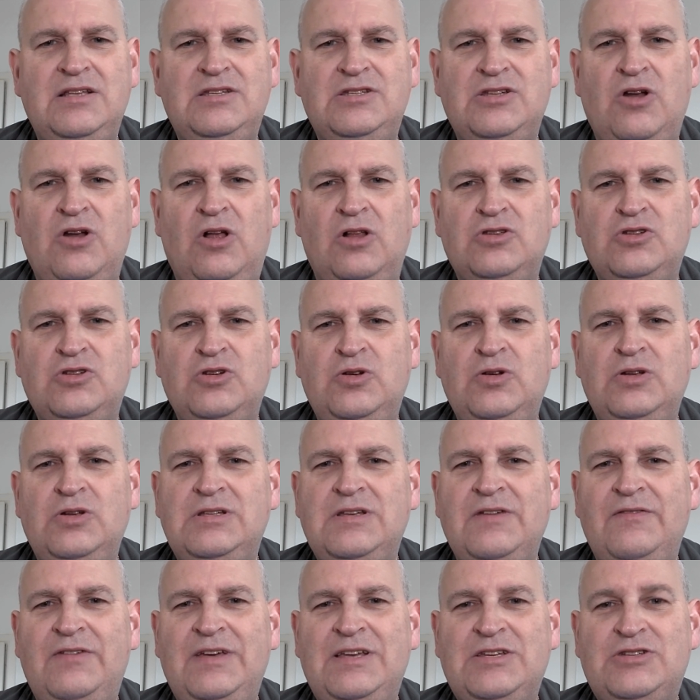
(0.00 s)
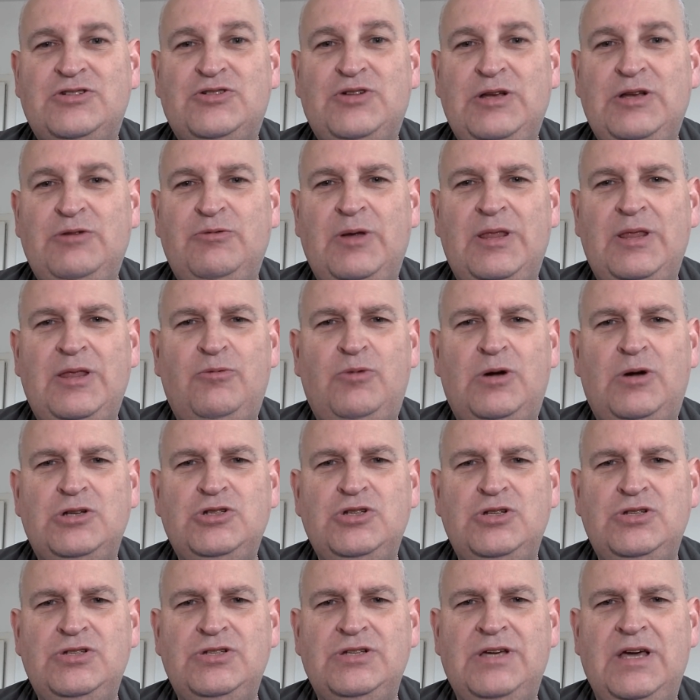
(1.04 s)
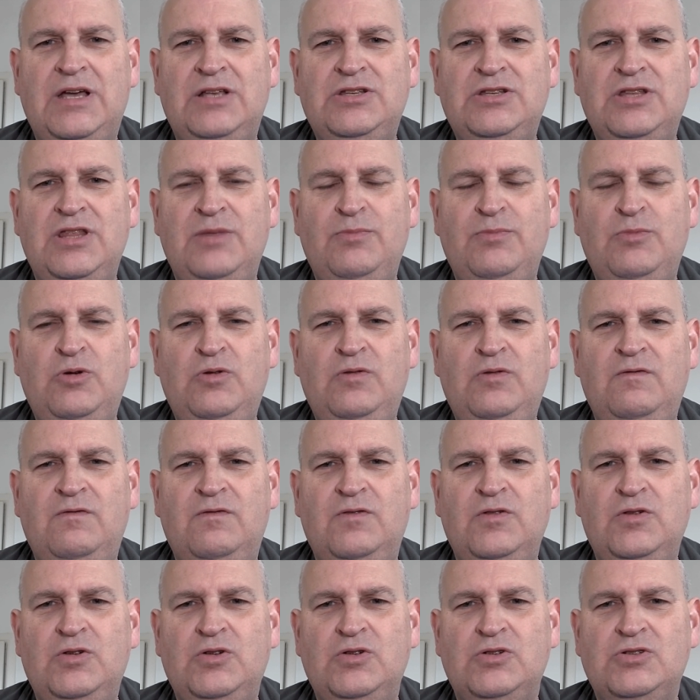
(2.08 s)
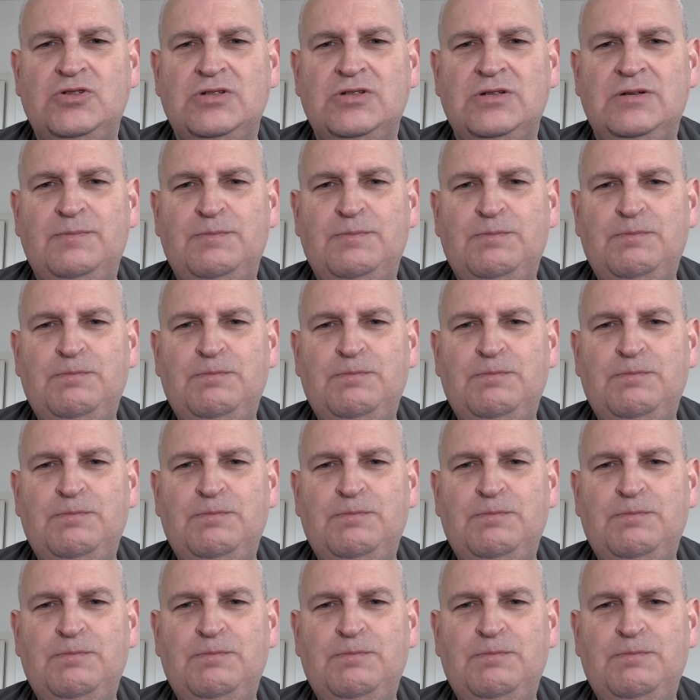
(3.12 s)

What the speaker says: It's an alternative history where the Russians get to the moon first.